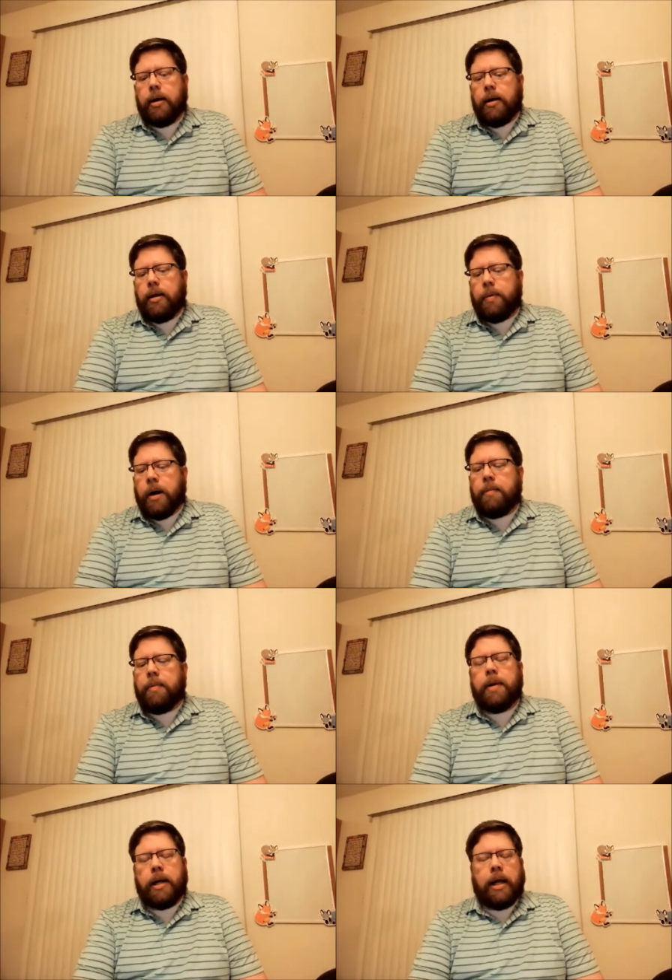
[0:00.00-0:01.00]
The
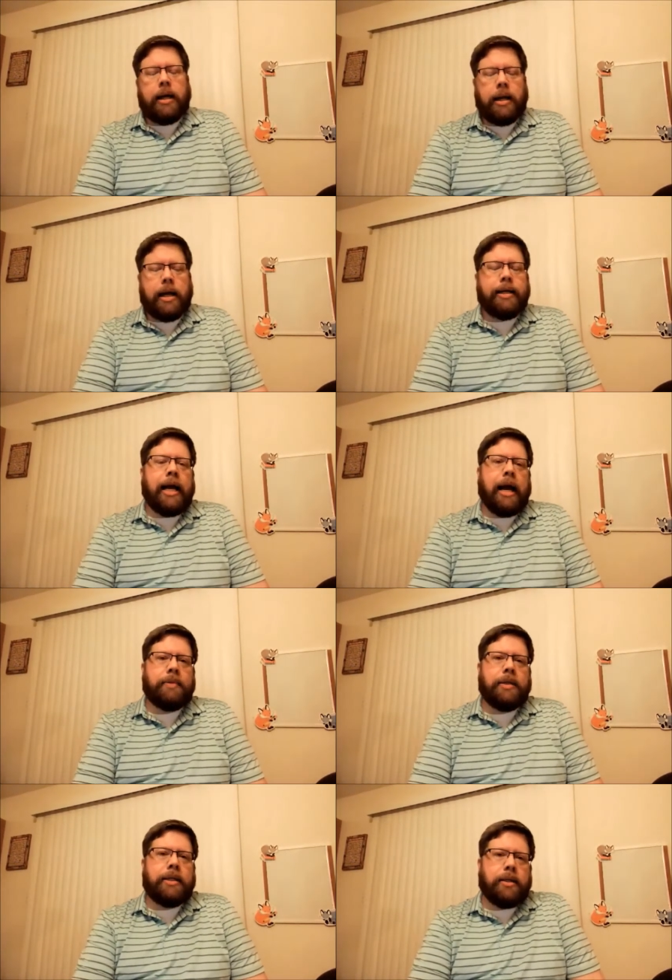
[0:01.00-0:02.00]
problem a lot, a lot of
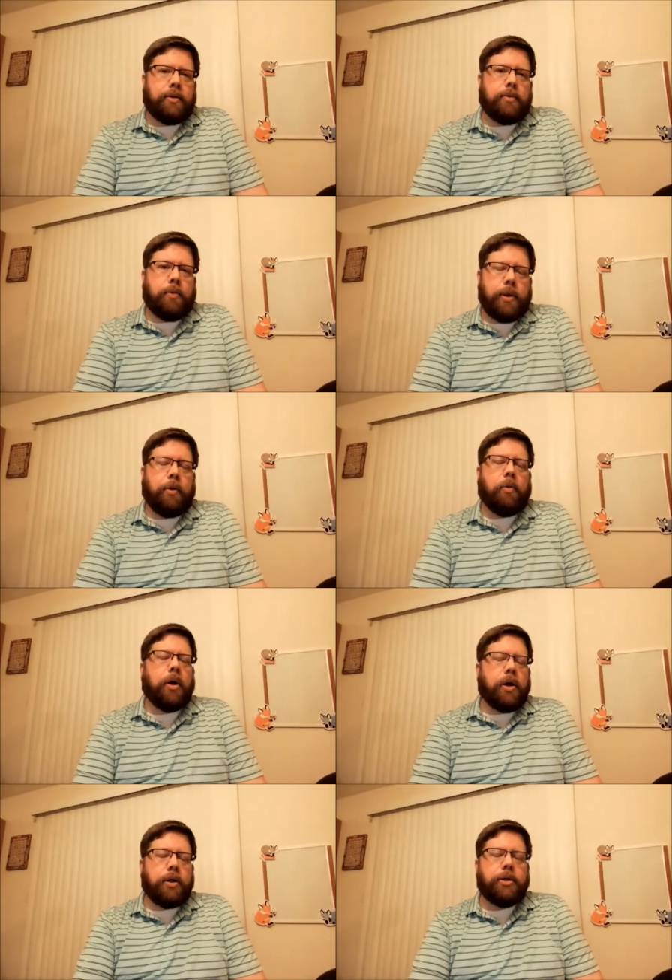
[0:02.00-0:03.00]
times is is with the
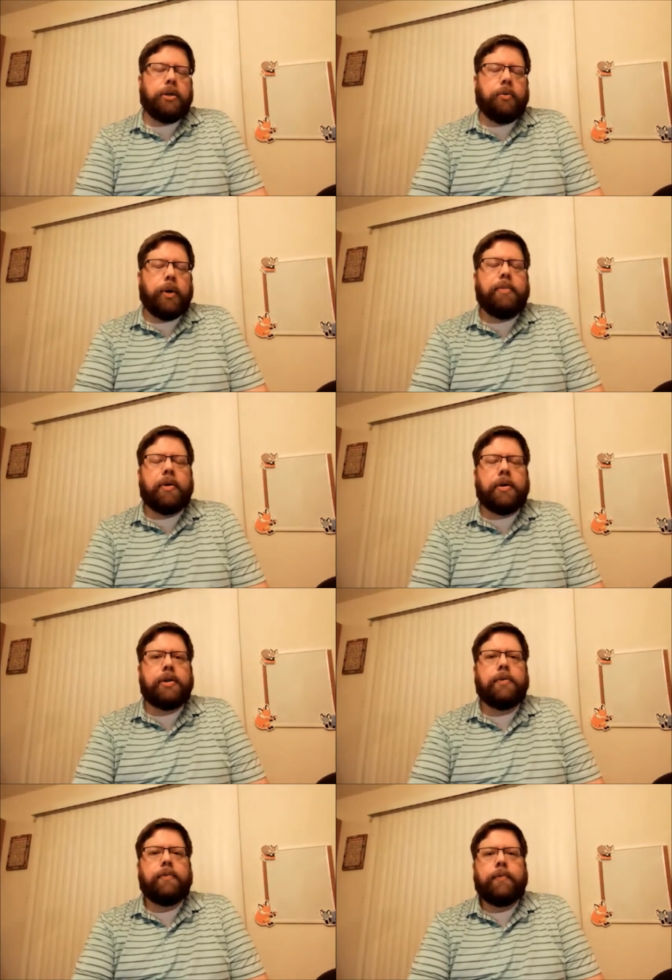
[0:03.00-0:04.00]
workers, the reapers.